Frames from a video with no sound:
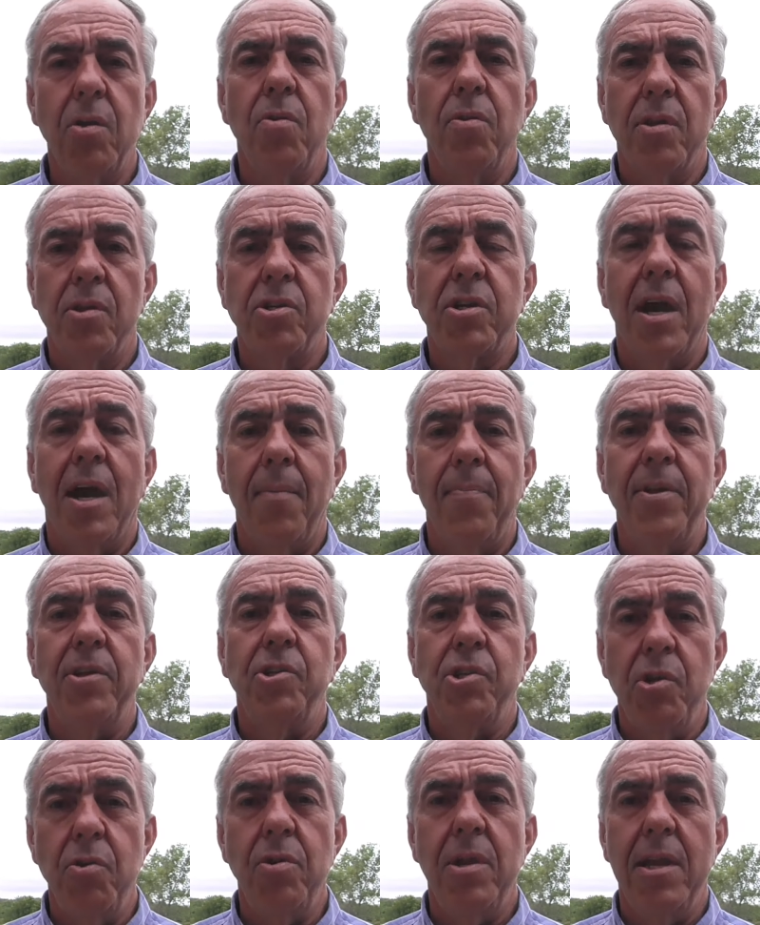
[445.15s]
do the job
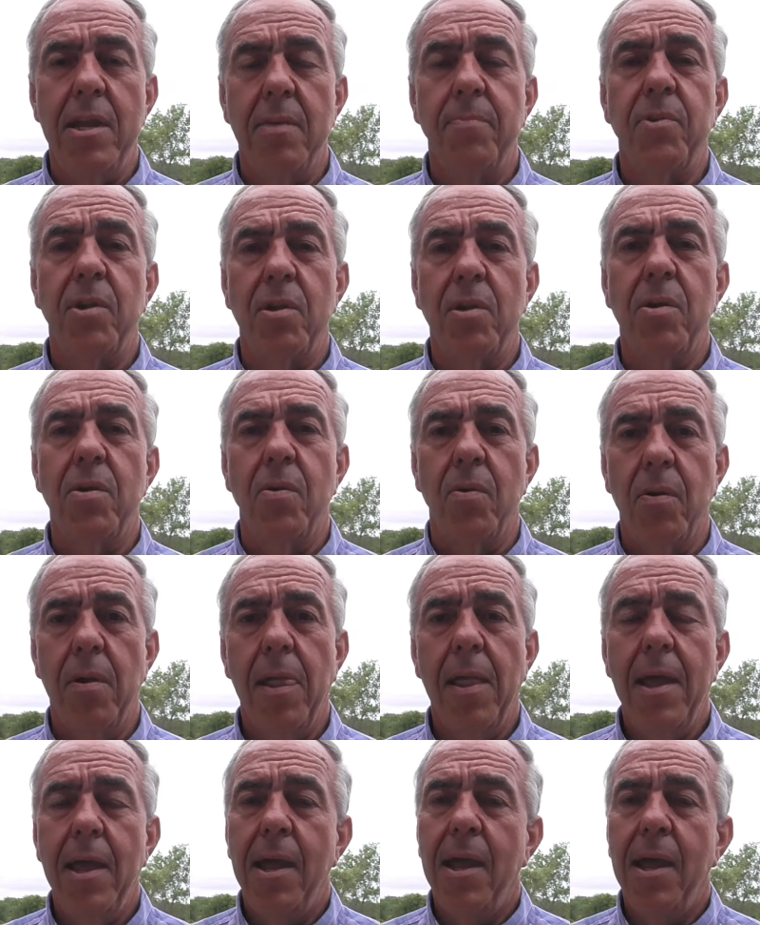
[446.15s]
that you need them to do.